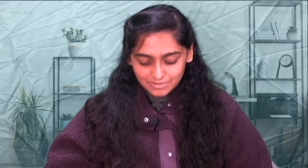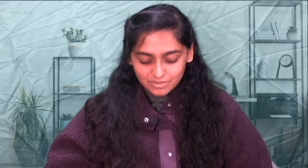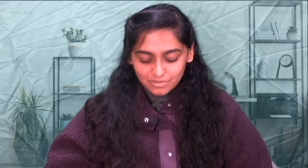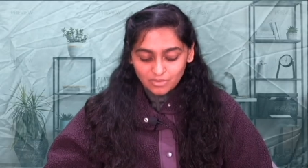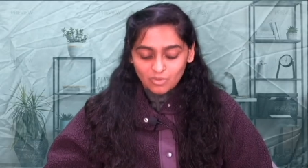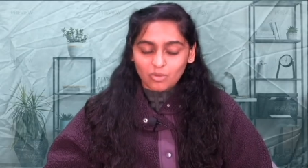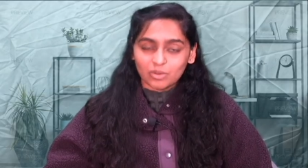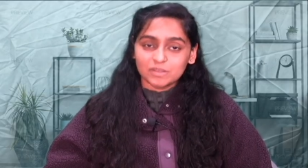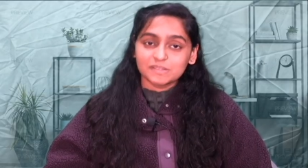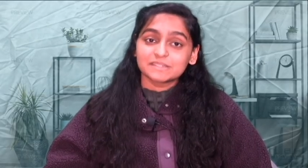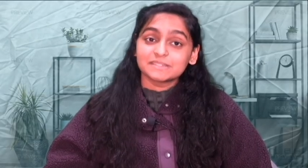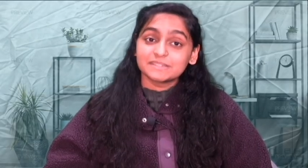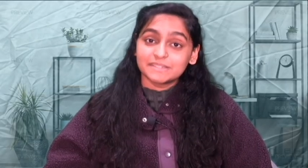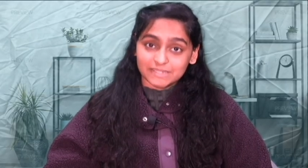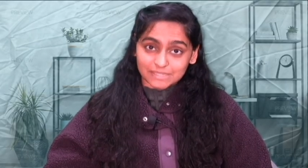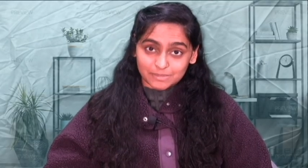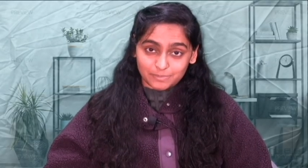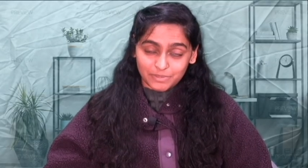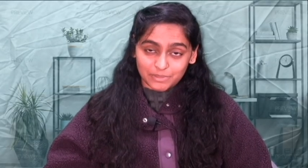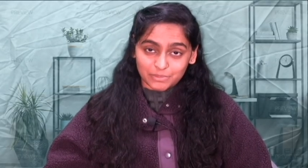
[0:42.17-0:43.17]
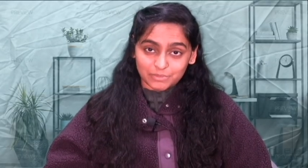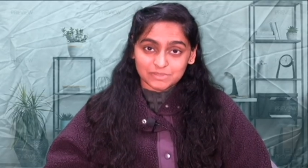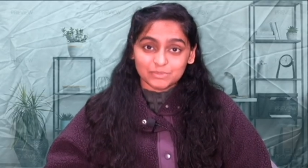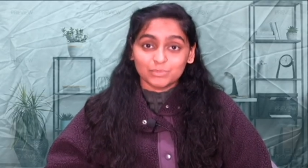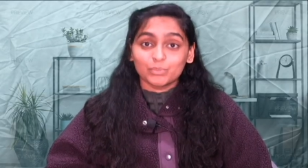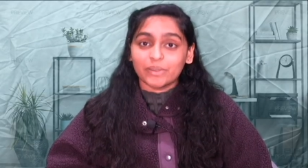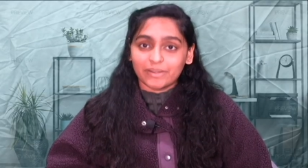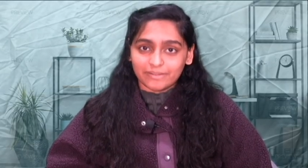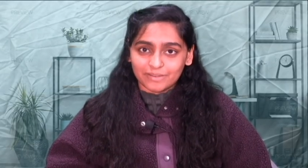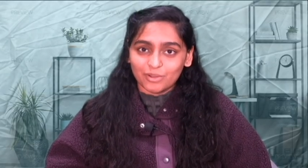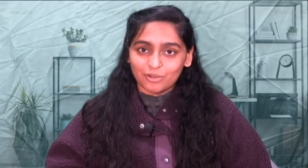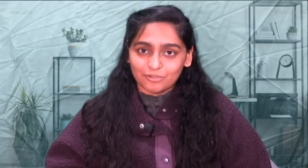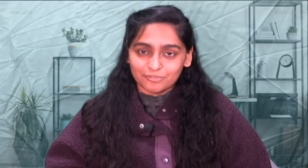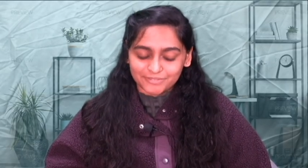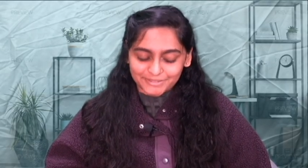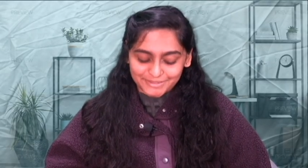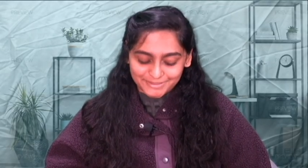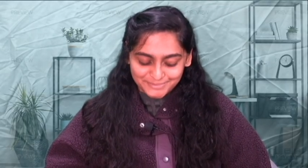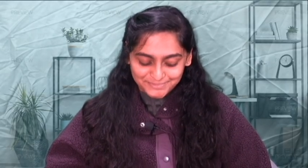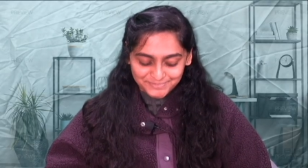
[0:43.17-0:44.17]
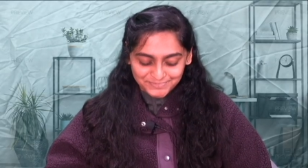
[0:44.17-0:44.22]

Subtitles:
cause disputes very often.